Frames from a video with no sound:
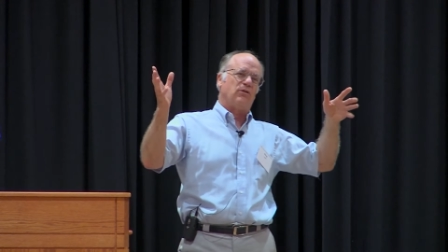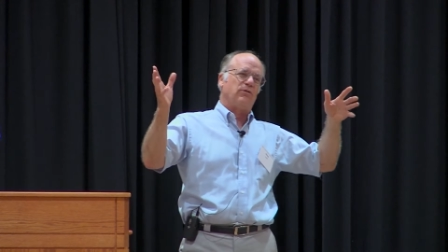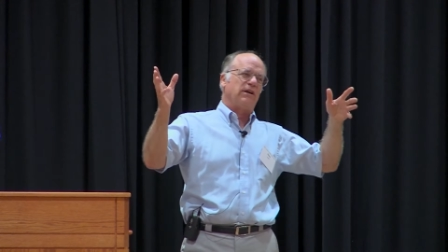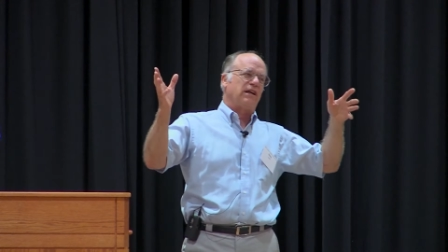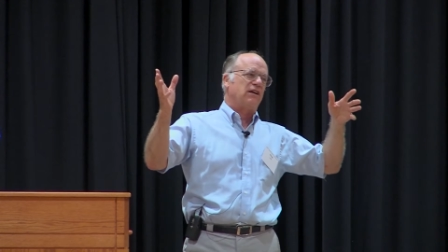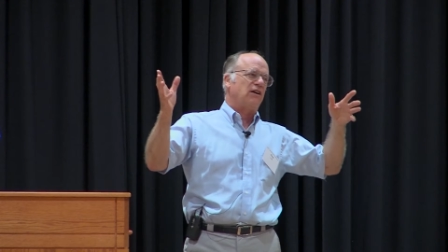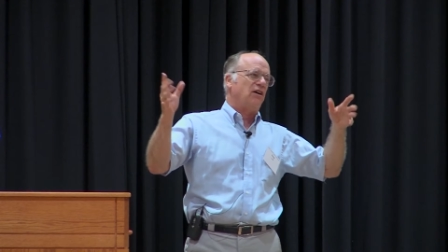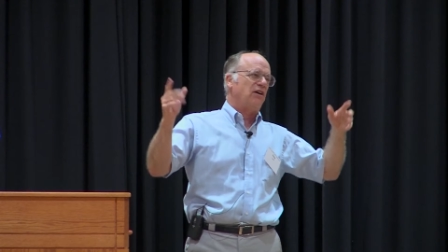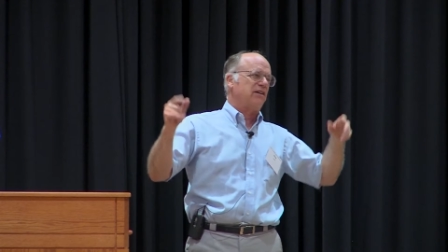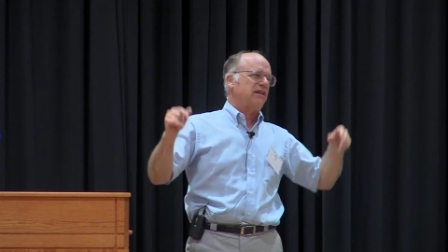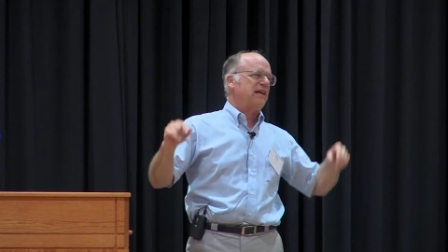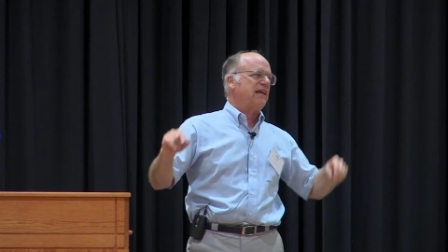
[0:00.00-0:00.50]
we
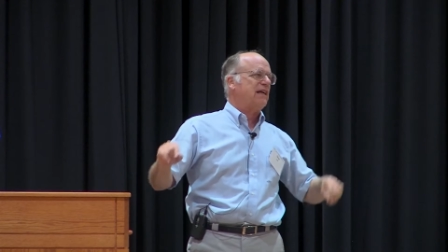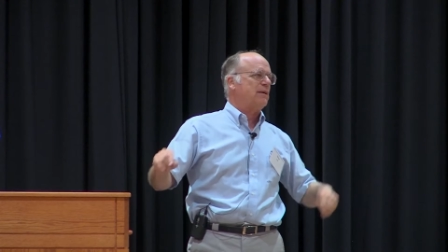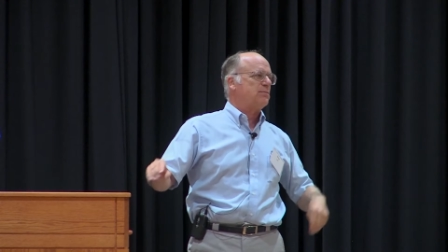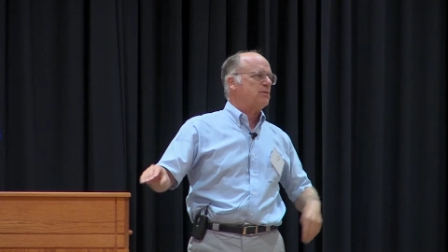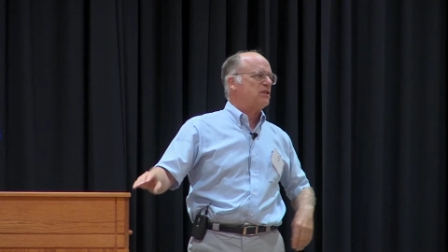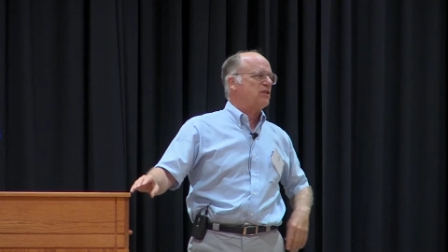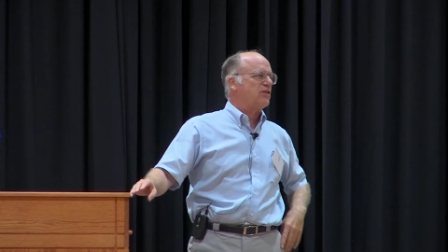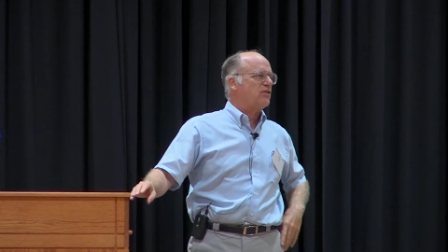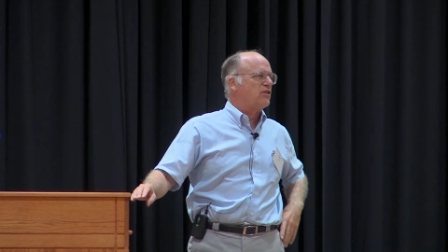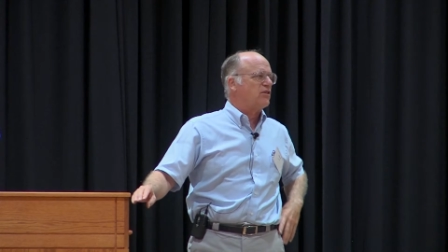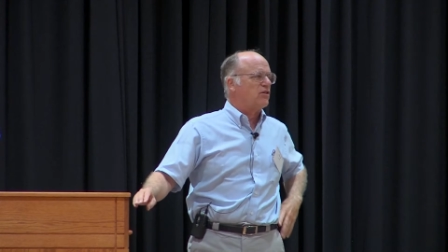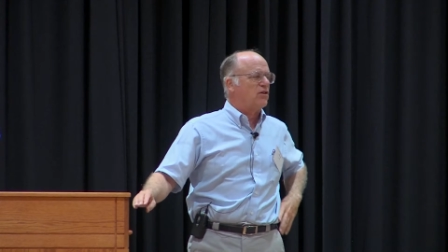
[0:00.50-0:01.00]
call the
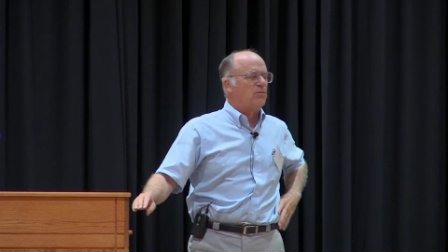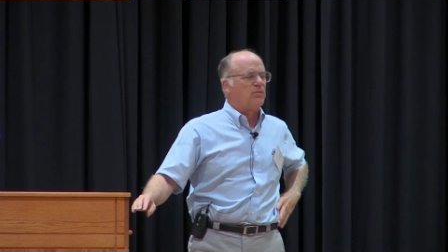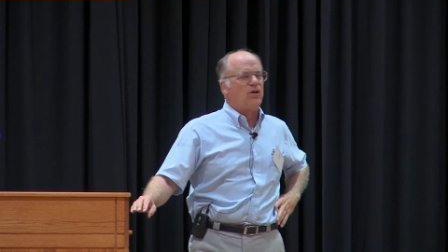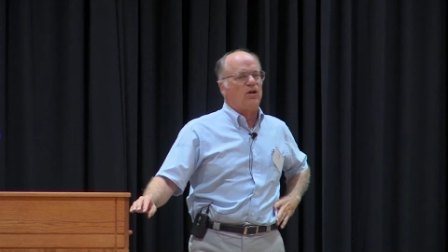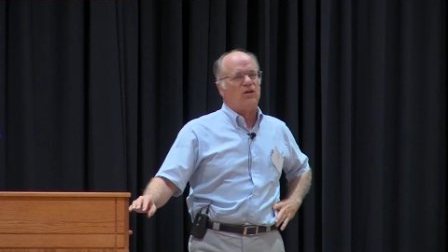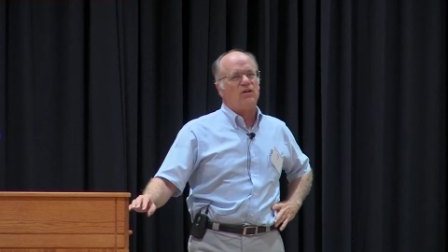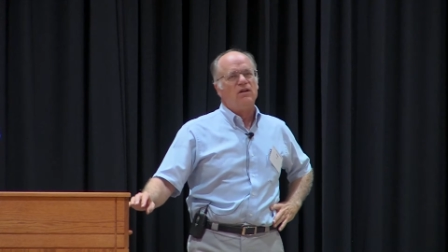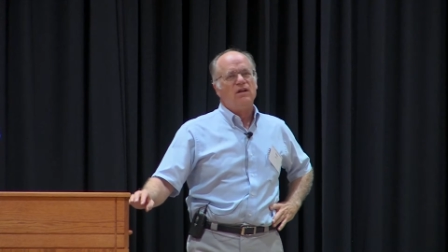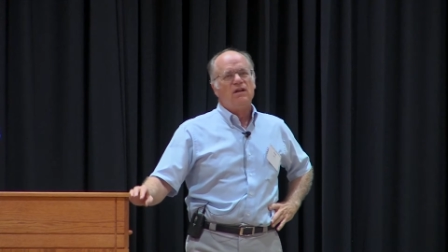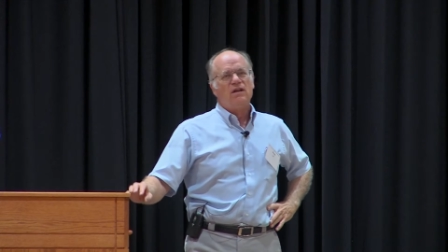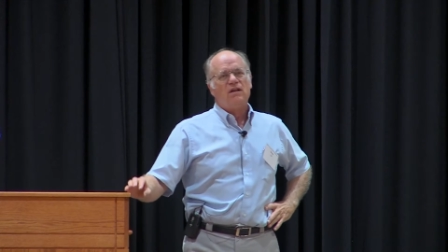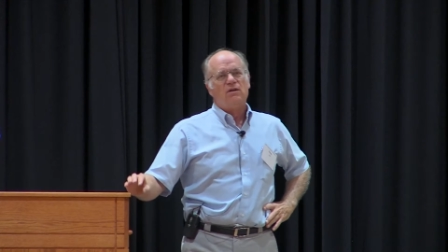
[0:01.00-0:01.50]

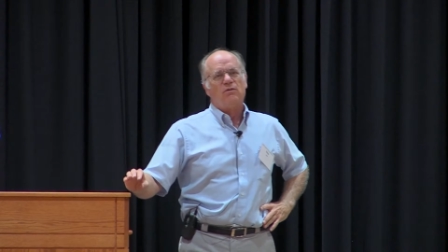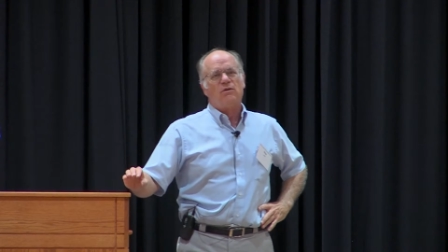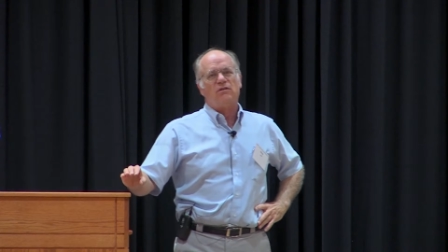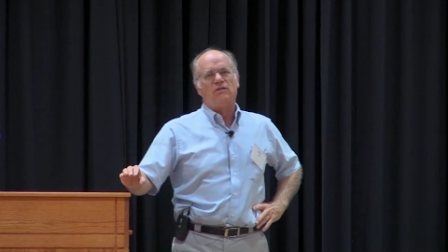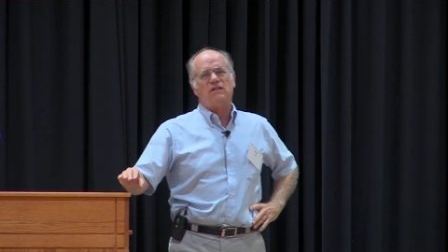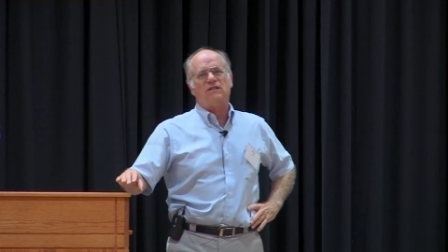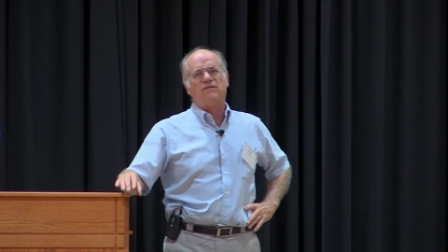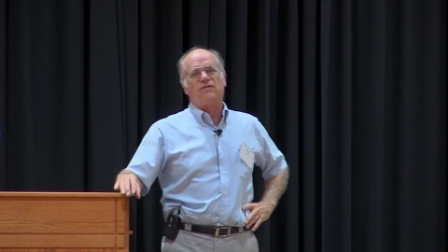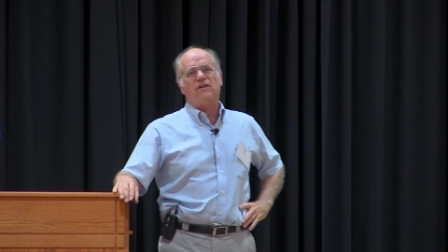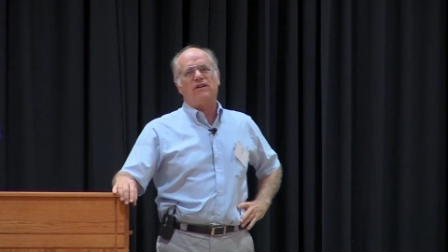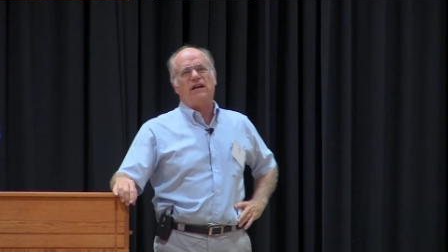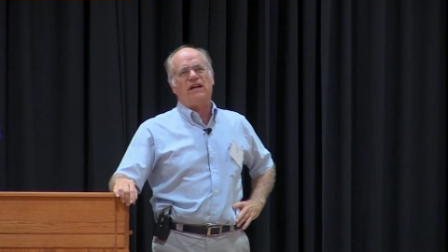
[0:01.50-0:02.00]
hypsothermal, when it
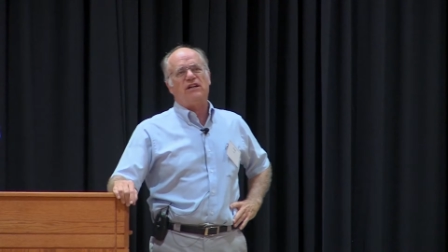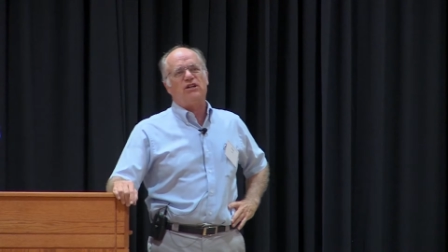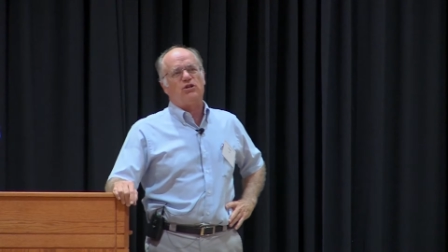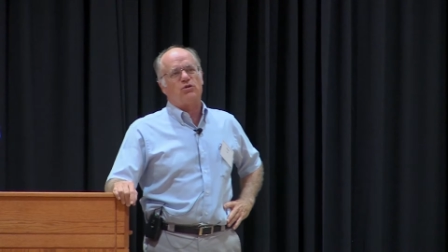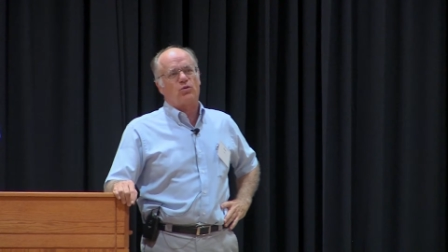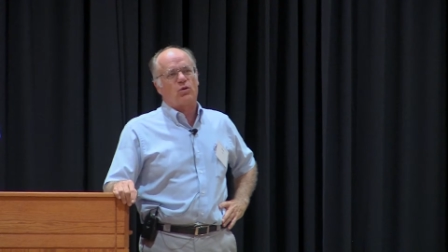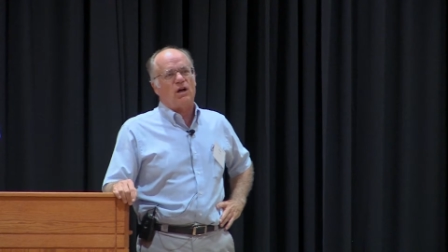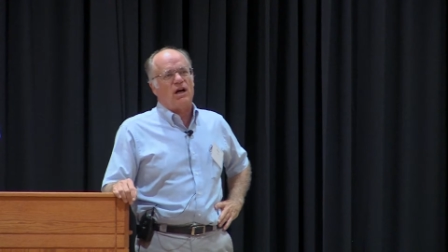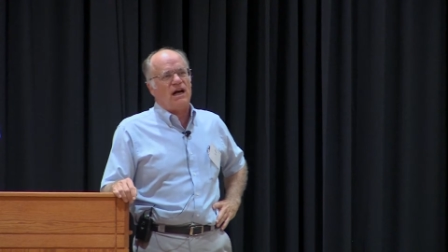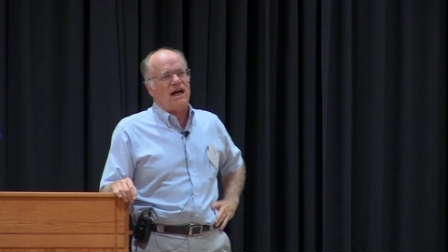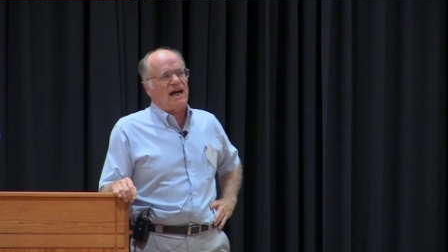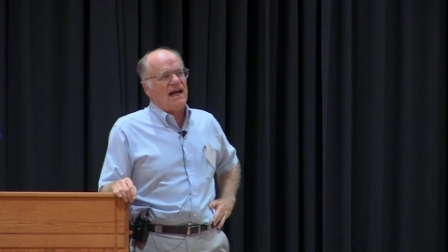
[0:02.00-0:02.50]
was very
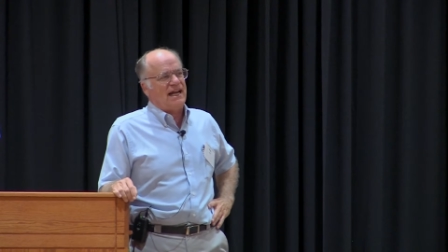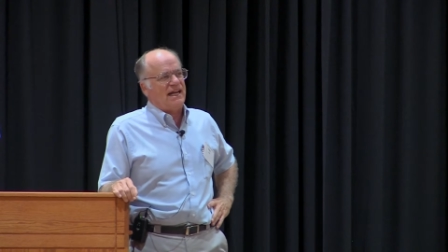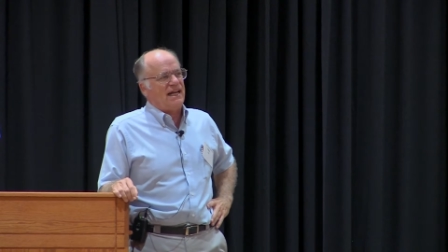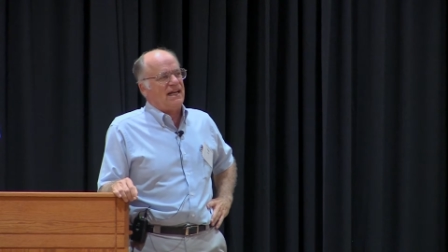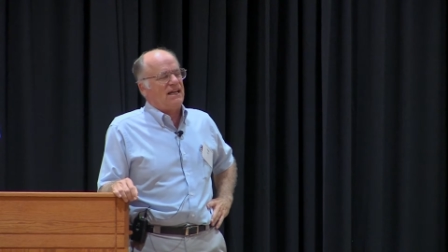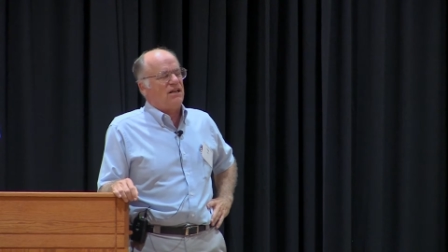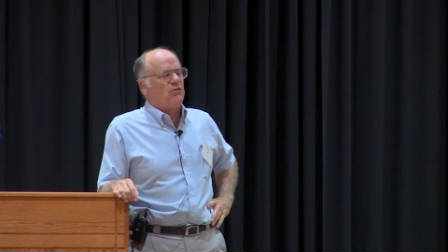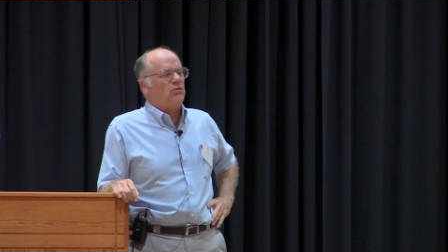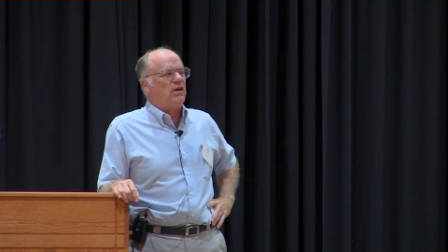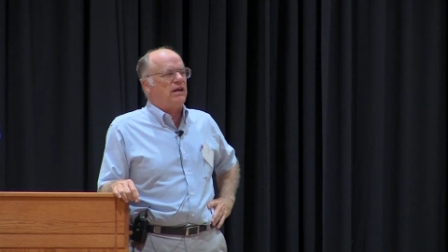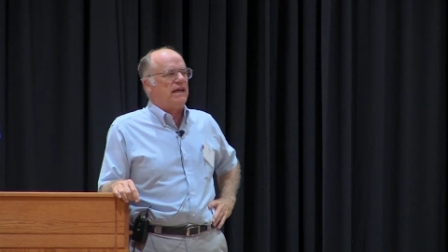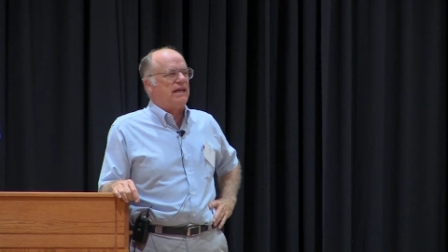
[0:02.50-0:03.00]
dry
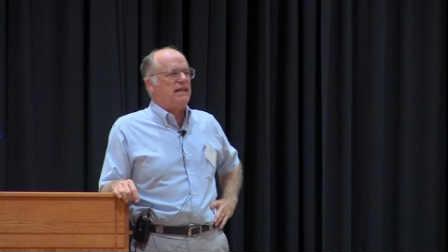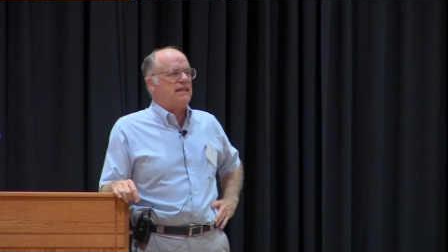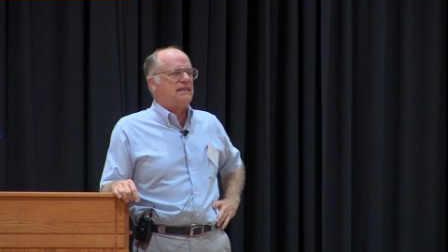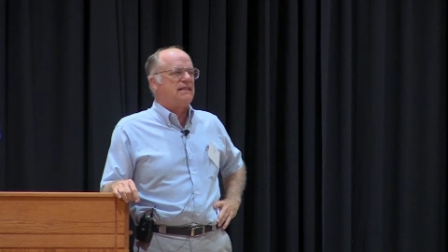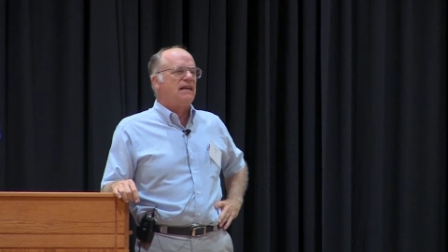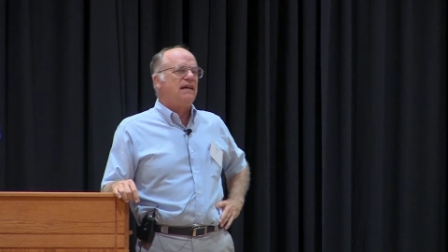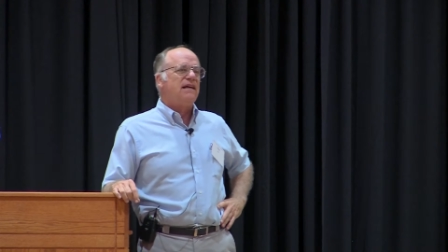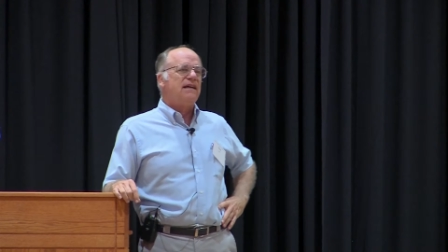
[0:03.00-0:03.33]
anyways,